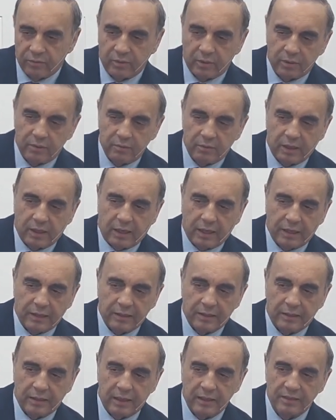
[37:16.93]
the blood
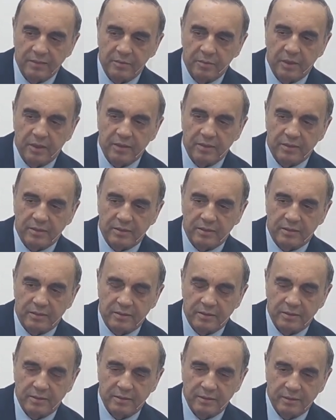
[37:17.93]
is renewed every 3
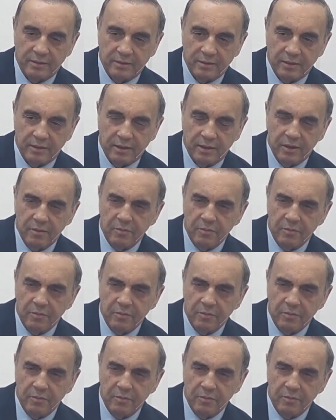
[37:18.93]
months.